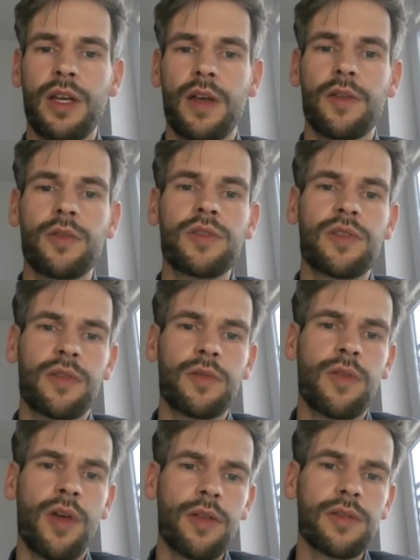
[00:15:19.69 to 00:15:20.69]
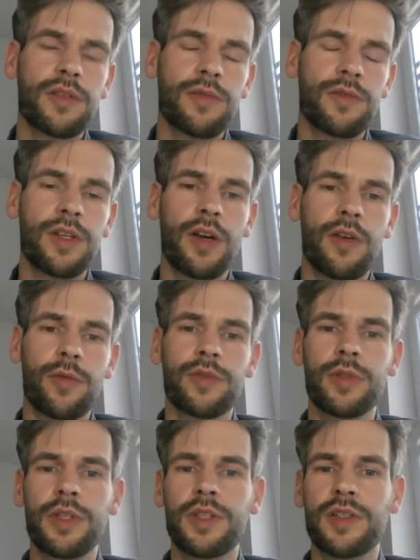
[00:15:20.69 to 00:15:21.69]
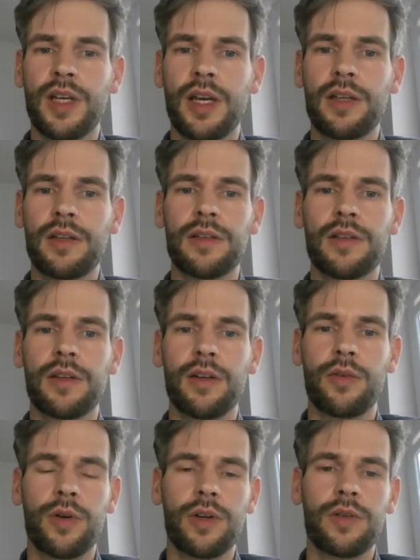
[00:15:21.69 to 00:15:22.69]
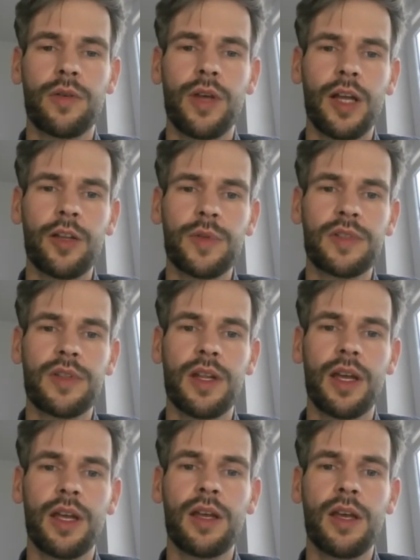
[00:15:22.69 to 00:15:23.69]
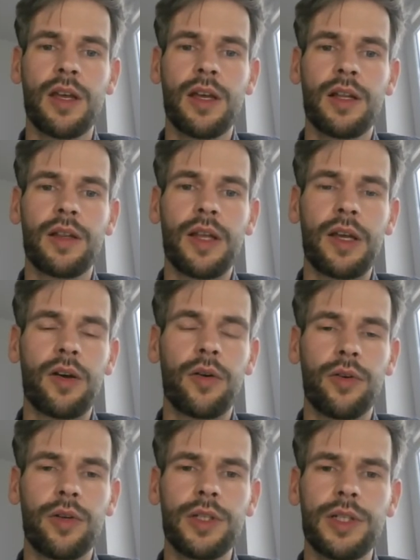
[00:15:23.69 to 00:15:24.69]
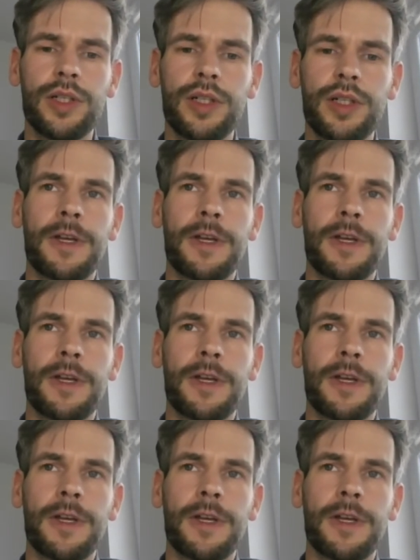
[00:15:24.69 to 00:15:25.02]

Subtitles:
And the 2000 feed-in tariff was really designed according to the elements that I laid out earlier.